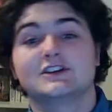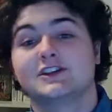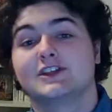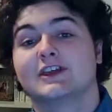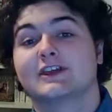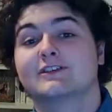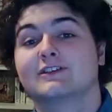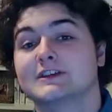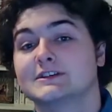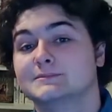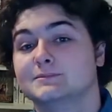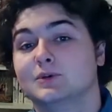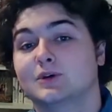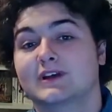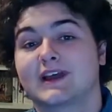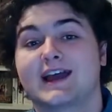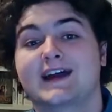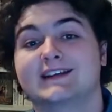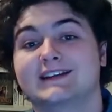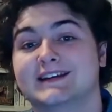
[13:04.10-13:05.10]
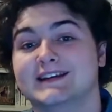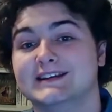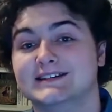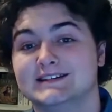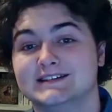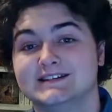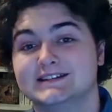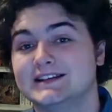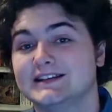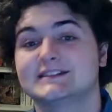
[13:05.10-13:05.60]
think this book had
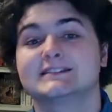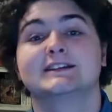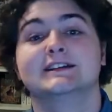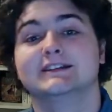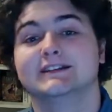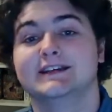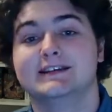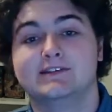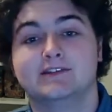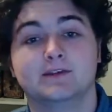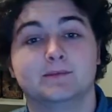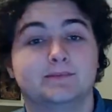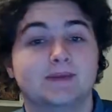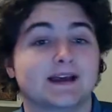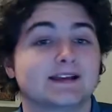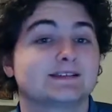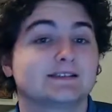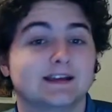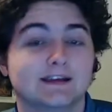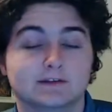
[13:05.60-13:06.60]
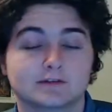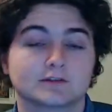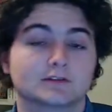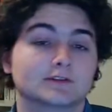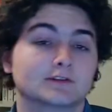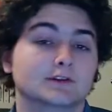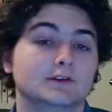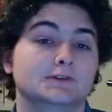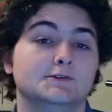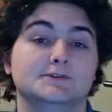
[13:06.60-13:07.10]
consistently the best
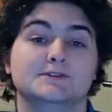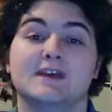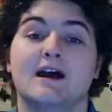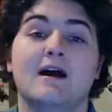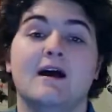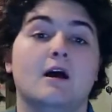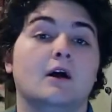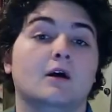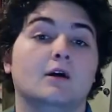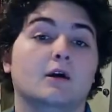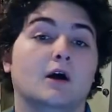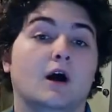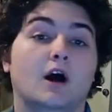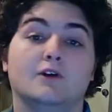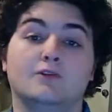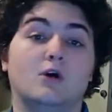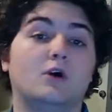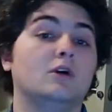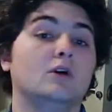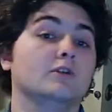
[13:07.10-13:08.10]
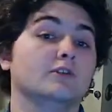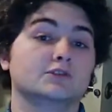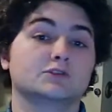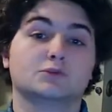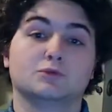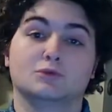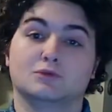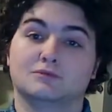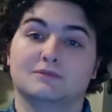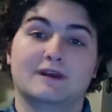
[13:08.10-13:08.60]
interludes of all the
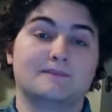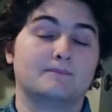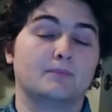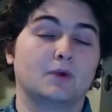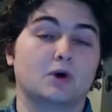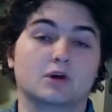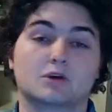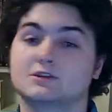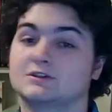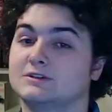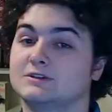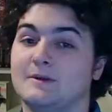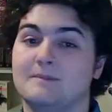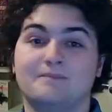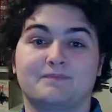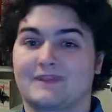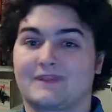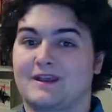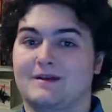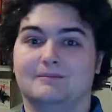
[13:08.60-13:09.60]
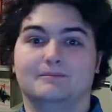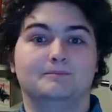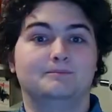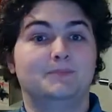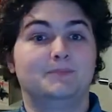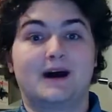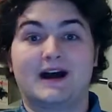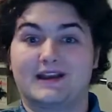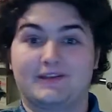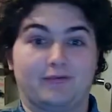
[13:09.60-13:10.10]
Stormlight books
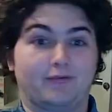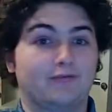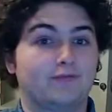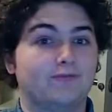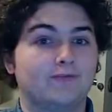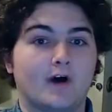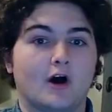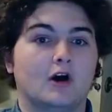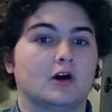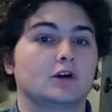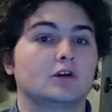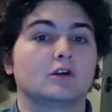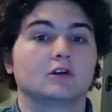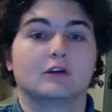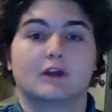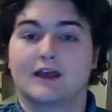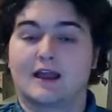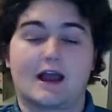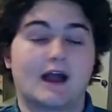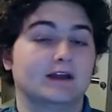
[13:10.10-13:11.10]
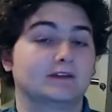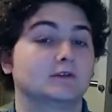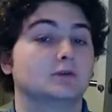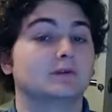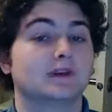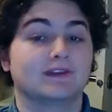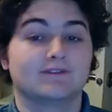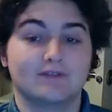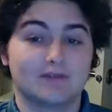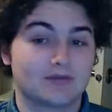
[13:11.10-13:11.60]
by far. I don't
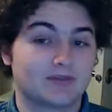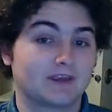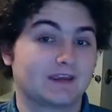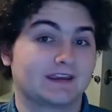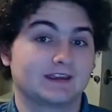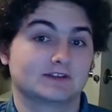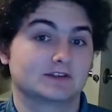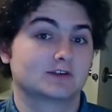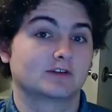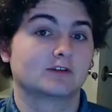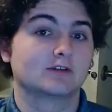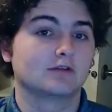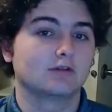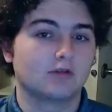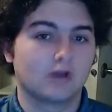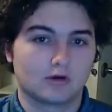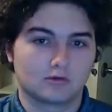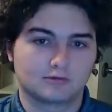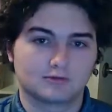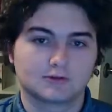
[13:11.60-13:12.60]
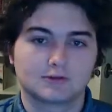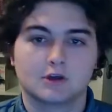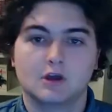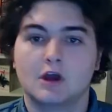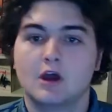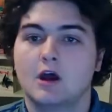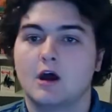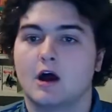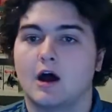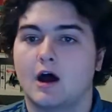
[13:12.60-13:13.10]
even think it's close.
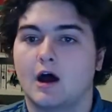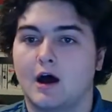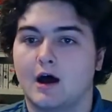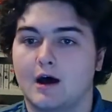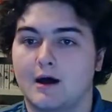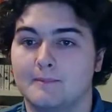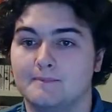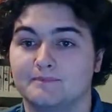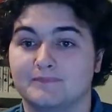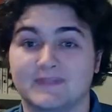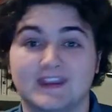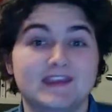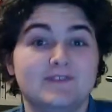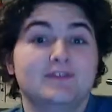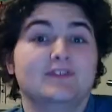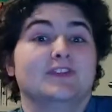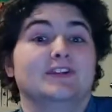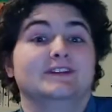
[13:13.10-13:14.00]
I even